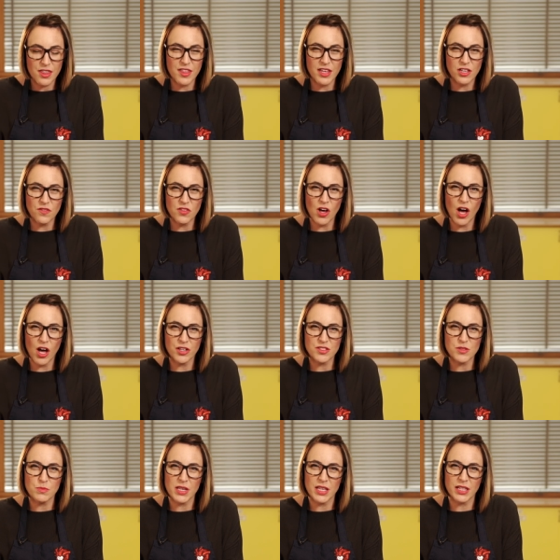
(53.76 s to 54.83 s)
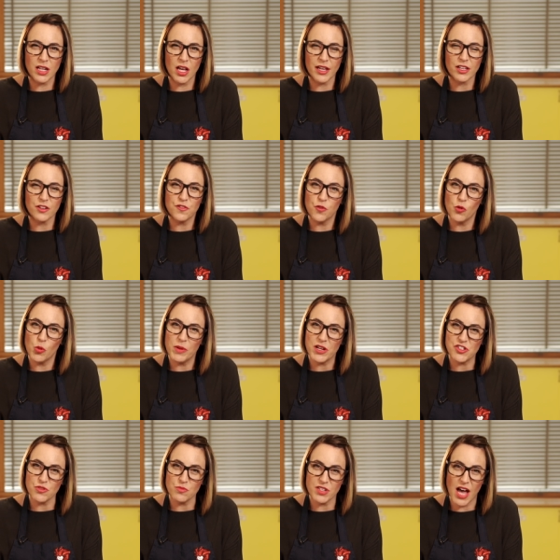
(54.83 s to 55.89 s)
Think of the heart as being like a
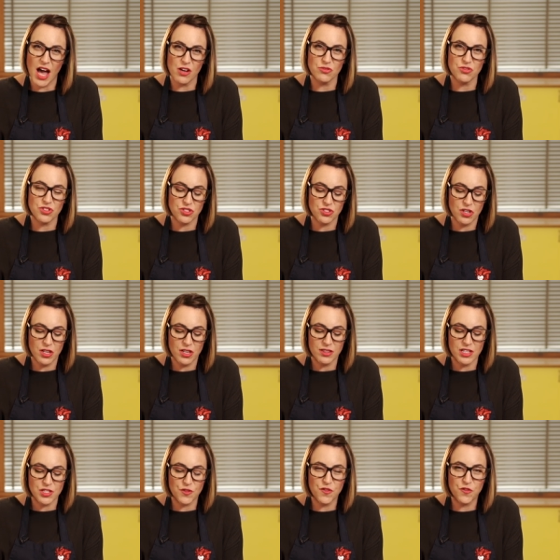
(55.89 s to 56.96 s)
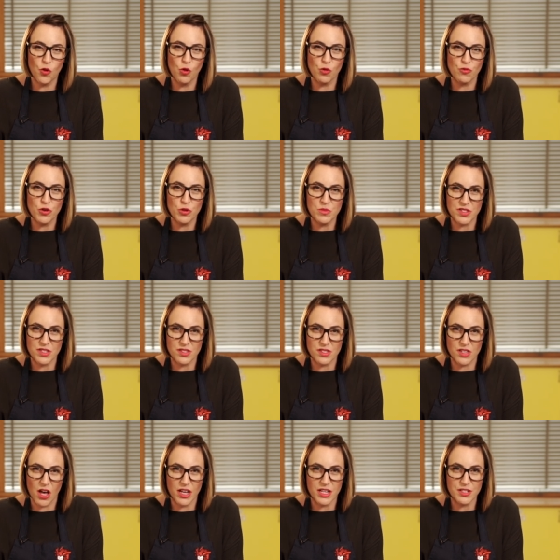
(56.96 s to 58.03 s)
four-bedroomed house. There's four rooms
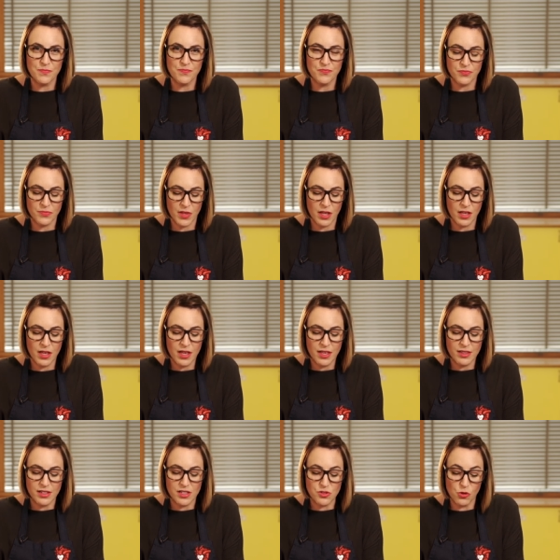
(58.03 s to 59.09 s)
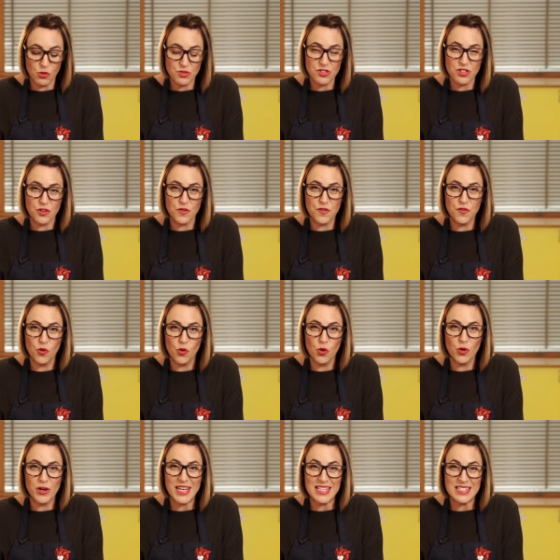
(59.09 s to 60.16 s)
inside. There's also
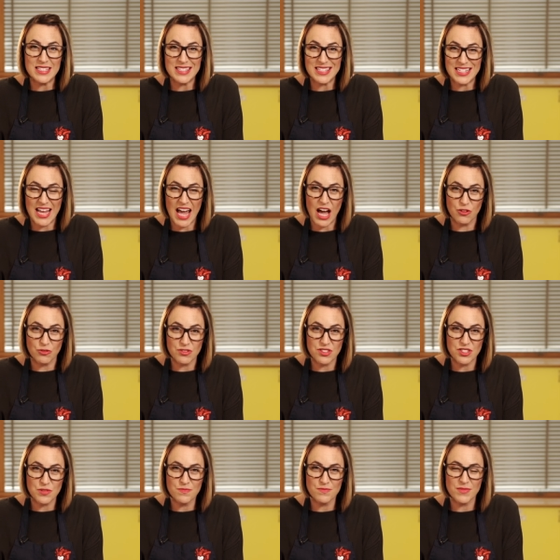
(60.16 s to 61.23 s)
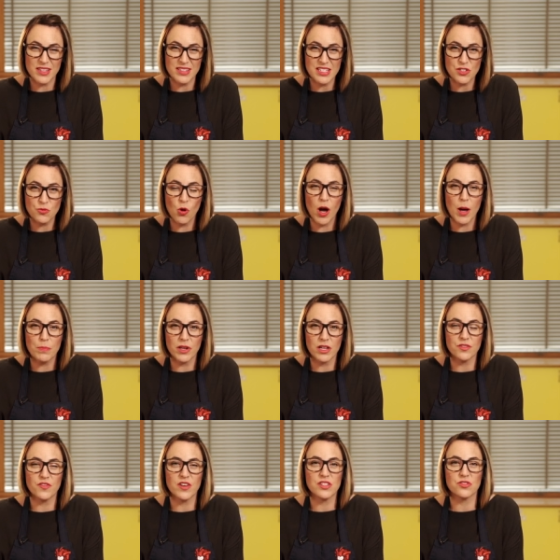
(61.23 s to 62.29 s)
four ins and outs. And these are what our
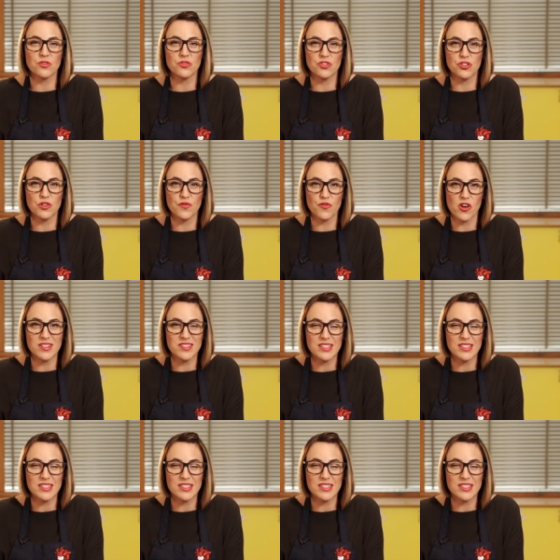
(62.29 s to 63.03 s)
blood vessels do for us.